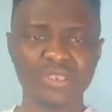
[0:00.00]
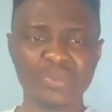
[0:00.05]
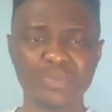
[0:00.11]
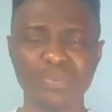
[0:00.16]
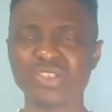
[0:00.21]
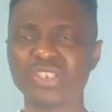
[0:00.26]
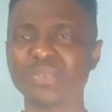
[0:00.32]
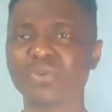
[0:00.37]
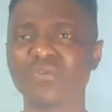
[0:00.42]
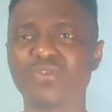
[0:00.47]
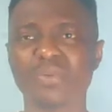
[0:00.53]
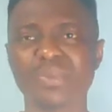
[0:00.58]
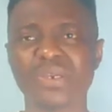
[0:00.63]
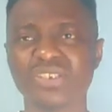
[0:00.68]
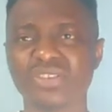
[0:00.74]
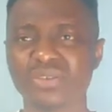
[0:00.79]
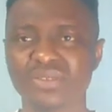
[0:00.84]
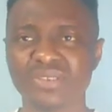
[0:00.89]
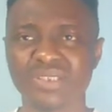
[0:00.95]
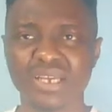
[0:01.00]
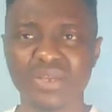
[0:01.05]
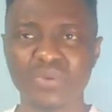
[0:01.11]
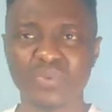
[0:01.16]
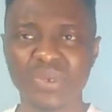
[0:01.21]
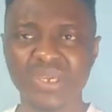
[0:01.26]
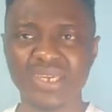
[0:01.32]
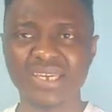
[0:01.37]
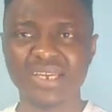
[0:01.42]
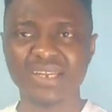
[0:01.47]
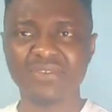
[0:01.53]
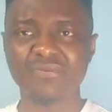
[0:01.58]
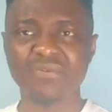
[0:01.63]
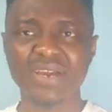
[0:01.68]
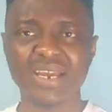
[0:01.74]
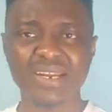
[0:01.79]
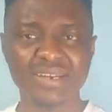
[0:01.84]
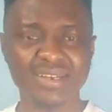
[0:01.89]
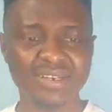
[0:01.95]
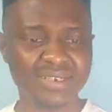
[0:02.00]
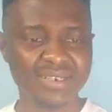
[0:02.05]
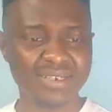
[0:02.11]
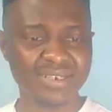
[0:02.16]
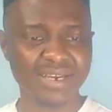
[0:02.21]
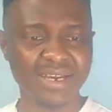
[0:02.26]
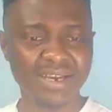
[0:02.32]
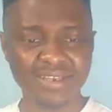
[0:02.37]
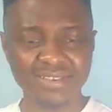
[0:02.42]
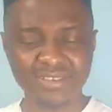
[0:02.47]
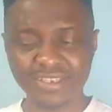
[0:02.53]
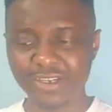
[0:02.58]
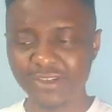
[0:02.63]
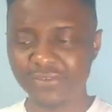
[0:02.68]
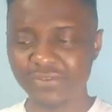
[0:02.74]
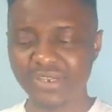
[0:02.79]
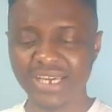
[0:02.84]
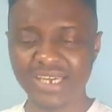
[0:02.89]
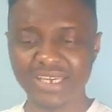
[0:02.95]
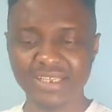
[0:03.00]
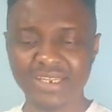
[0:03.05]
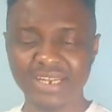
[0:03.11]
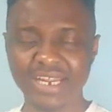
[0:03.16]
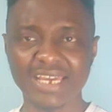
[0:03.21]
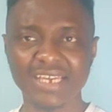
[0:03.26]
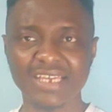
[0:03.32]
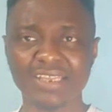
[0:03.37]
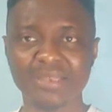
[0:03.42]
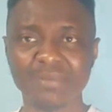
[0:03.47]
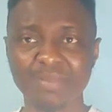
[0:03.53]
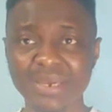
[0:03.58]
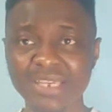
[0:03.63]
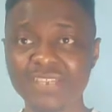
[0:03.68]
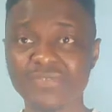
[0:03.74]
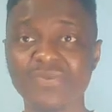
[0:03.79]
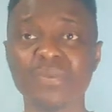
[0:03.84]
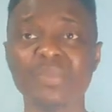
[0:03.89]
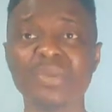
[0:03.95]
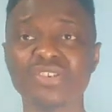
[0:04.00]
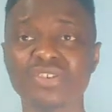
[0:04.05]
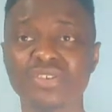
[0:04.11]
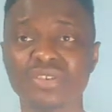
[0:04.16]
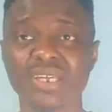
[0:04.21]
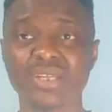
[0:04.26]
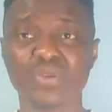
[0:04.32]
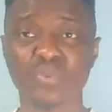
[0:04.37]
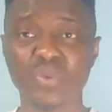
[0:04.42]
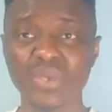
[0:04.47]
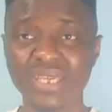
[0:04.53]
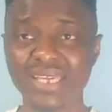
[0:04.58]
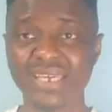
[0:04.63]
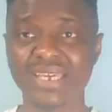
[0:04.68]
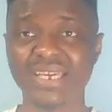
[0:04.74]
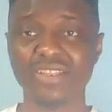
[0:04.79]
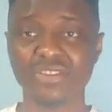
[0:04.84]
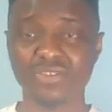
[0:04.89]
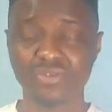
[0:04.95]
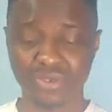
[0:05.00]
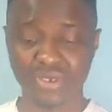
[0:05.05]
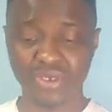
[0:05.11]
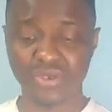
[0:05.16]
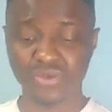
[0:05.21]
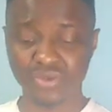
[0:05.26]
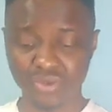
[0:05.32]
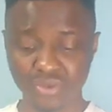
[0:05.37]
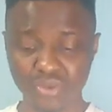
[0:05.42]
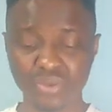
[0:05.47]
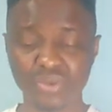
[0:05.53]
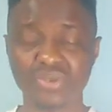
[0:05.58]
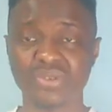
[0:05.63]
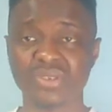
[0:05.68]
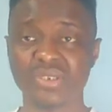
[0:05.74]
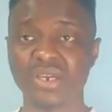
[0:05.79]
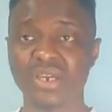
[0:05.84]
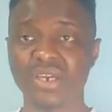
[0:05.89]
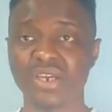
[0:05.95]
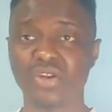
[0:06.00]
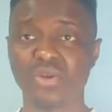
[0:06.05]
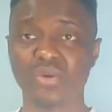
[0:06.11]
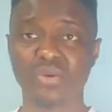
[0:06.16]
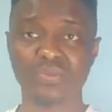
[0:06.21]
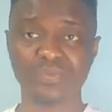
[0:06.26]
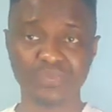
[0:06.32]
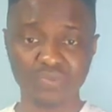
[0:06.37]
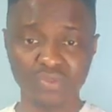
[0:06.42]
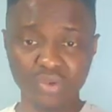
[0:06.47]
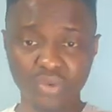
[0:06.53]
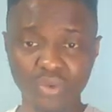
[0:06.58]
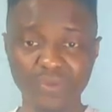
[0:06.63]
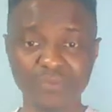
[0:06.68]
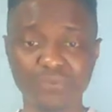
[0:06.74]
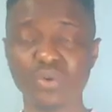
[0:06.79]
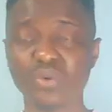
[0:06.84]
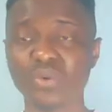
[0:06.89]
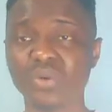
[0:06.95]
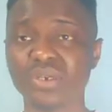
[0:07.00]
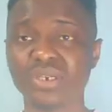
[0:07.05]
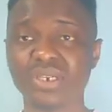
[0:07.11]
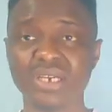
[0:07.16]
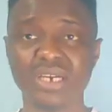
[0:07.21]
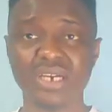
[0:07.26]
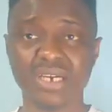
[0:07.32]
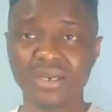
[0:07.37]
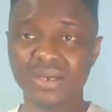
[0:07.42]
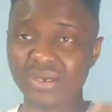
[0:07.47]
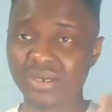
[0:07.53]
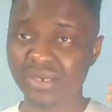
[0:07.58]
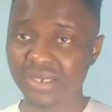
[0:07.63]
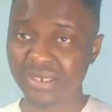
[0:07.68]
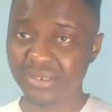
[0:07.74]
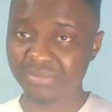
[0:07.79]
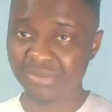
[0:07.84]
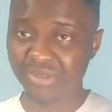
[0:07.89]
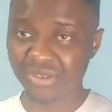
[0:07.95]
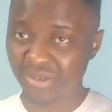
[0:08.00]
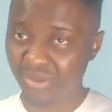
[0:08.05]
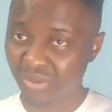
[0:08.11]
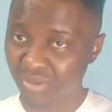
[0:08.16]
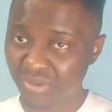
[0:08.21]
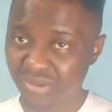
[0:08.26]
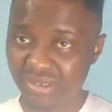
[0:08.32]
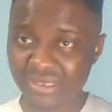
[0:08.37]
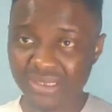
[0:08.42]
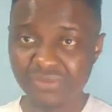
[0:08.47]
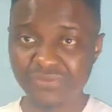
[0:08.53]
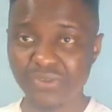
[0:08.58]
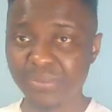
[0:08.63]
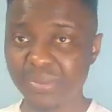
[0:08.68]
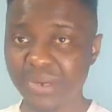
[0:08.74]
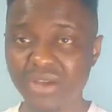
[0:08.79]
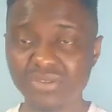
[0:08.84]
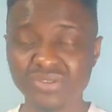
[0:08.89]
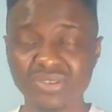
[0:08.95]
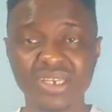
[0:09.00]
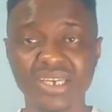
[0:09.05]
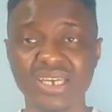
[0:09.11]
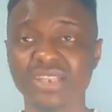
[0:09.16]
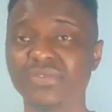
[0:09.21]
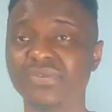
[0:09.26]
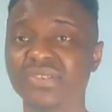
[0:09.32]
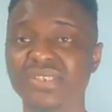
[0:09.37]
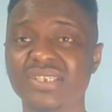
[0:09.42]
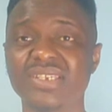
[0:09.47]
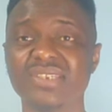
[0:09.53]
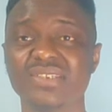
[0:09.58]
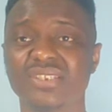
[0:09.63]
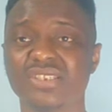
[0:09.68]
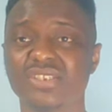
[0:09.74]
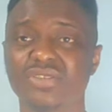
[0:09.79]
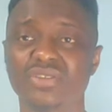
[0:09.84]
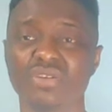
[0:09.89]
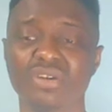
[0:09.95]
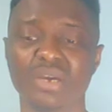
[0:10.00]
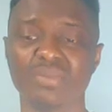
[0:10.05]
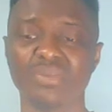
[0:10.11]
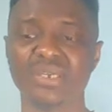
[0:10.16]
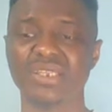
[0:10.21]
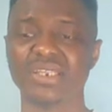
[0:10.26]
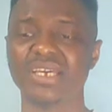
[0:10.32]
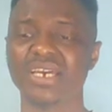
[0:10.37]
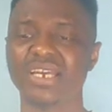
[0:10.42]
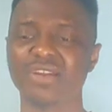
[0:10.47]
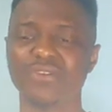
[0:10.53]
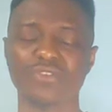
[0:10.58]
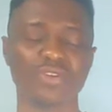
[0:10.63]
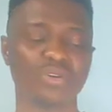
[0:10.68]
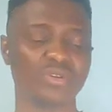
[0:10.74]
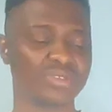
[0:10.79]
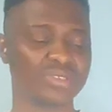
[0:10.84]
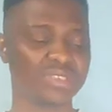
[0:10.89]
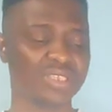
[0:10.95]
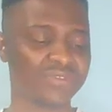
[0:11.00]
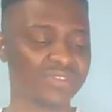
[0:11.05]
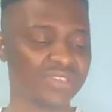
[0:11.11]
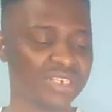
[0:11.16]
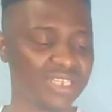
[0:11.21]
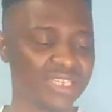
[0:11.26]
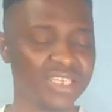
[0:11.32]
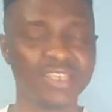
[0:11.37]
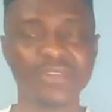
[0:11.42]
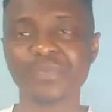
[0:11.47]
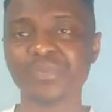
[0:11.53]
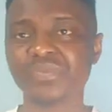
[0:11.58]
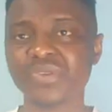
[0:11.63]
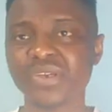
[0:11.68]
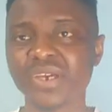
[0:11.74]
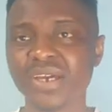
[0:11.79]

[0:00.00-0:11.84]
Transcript: the possible formations that we can find ourselves, like the best formation that we can use, going forward, from now to the end of the season. You know what I mean? And of course, definitely